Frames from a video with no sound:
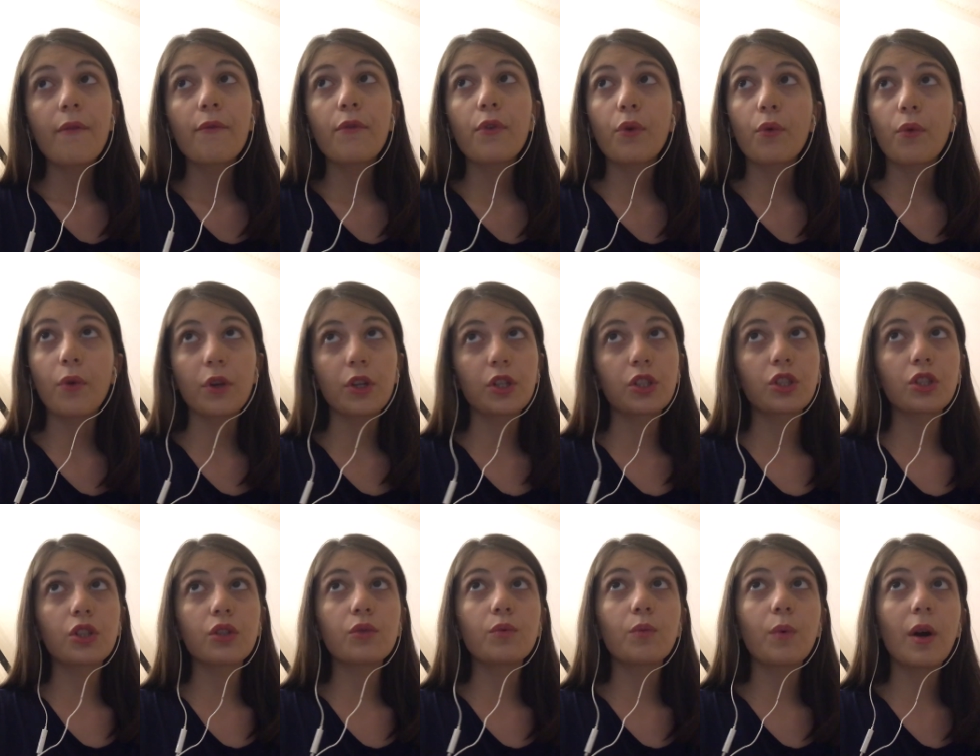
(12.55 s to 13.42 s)
For
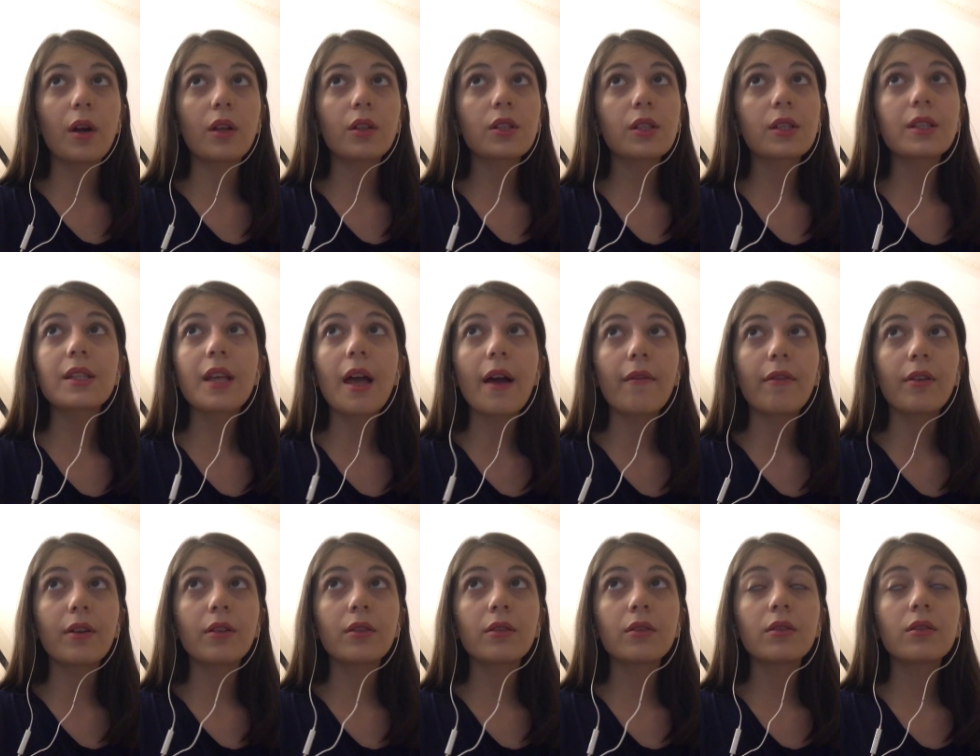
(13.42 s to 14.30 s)
questions 1 to
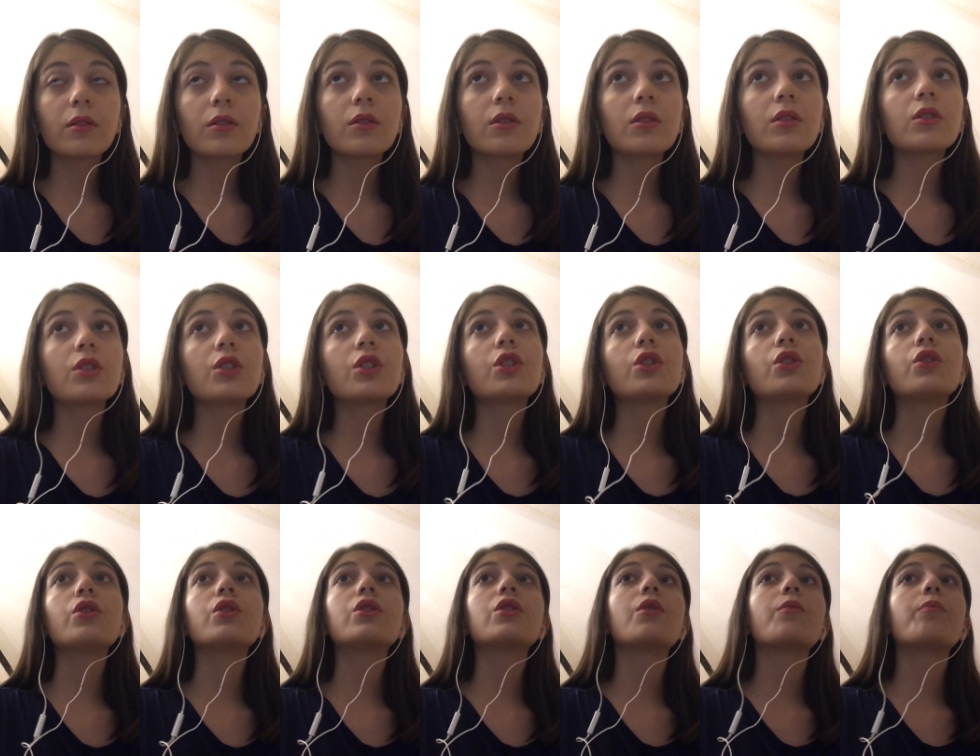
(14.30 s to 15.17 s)
7,
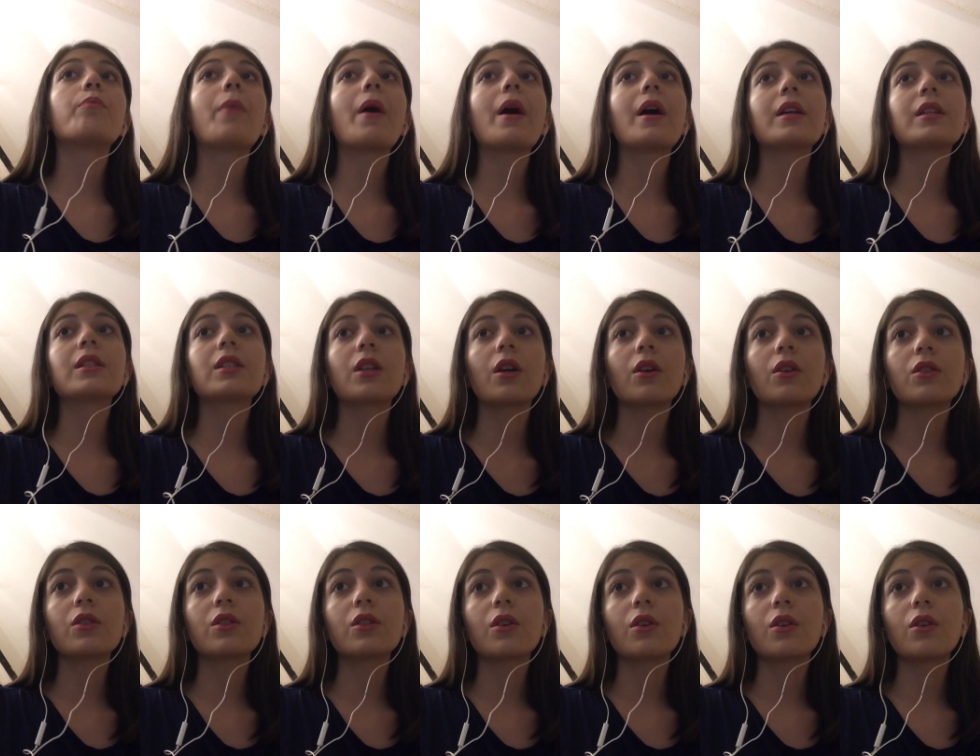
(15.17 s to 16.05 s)
choose the best
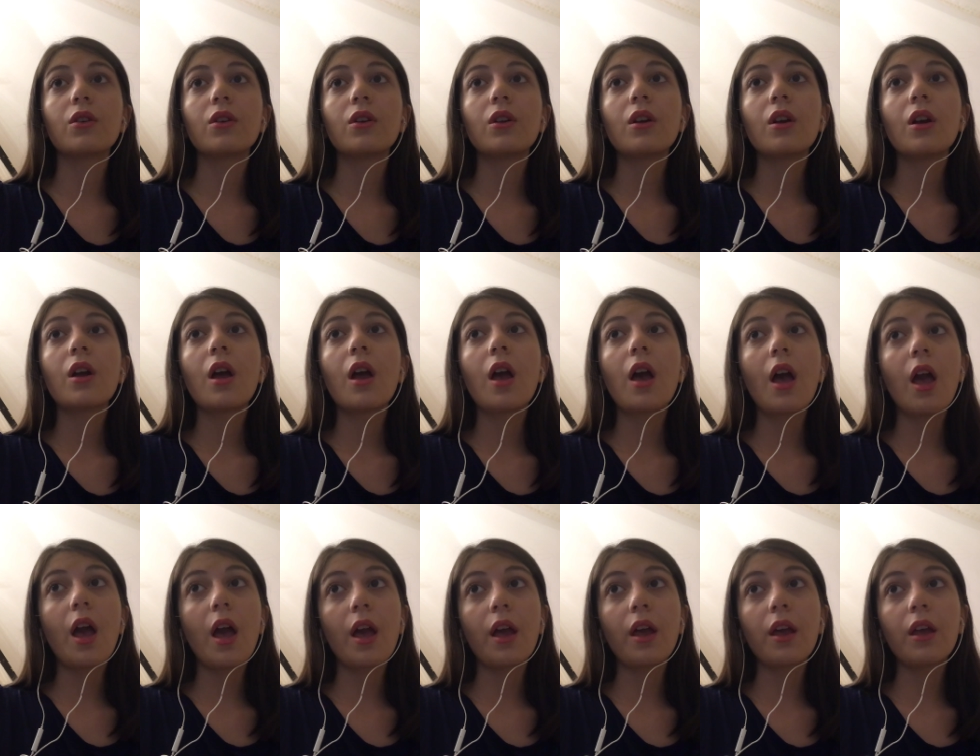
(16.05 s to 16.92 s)
answer
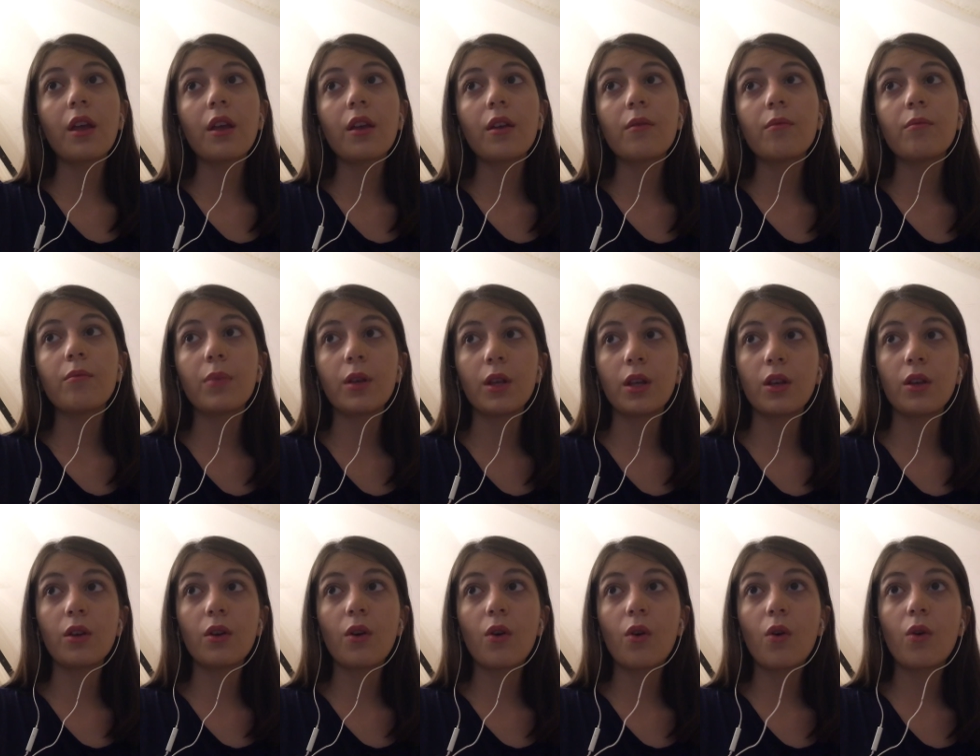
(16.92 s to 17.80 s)
A,
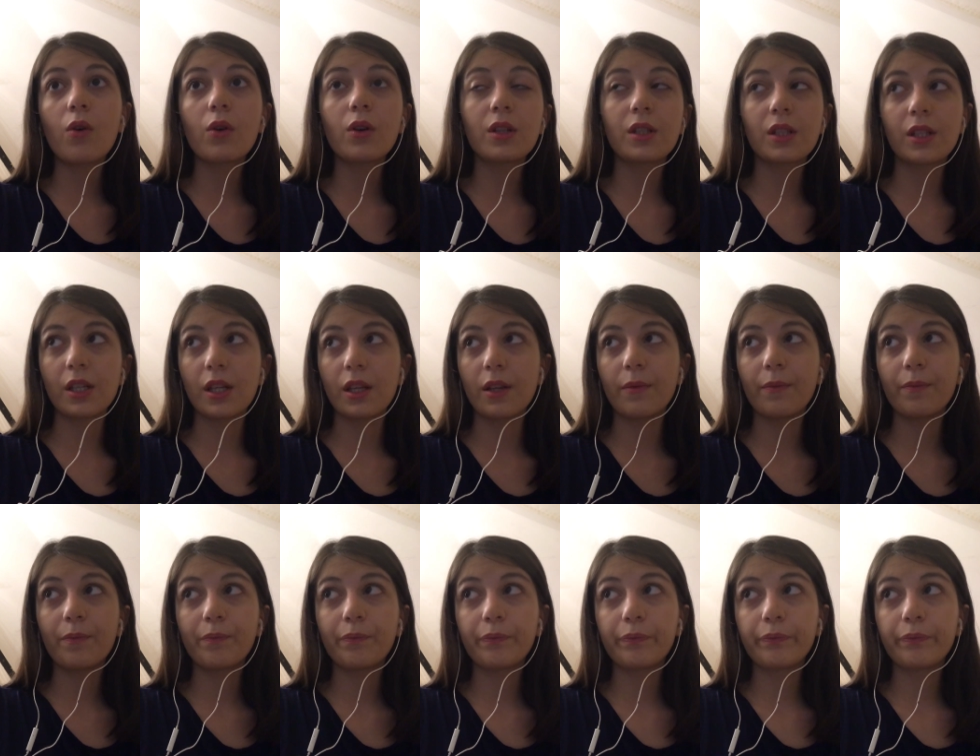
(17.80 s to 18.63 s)
B, or C.